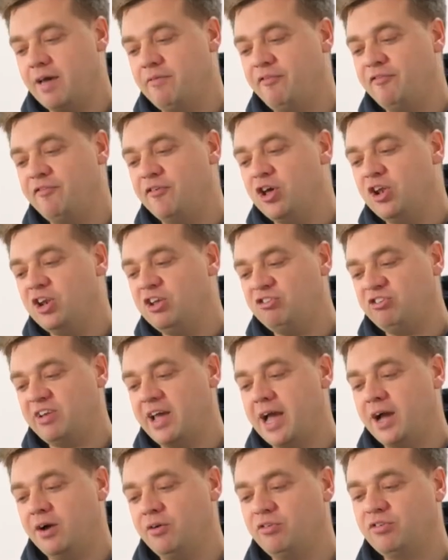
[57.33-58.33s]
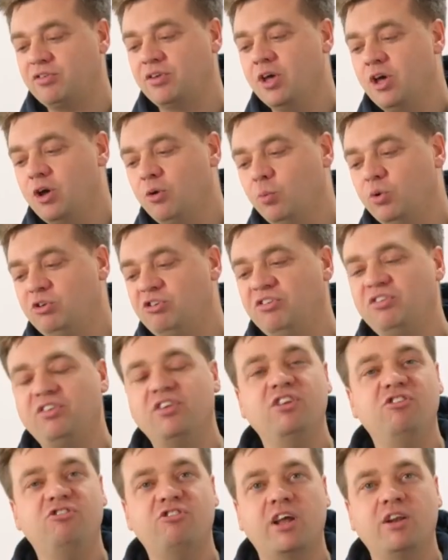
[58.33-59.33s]
a furnished house, which is
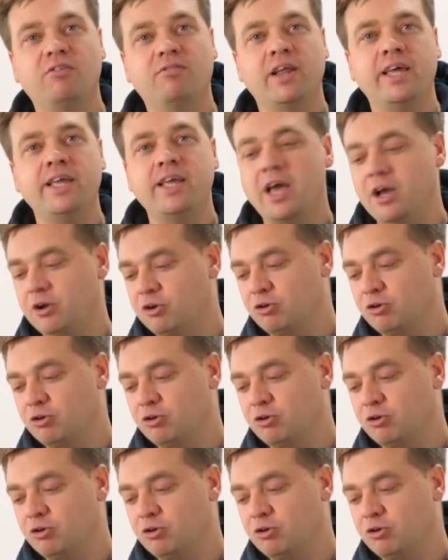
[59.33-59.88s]
in generally a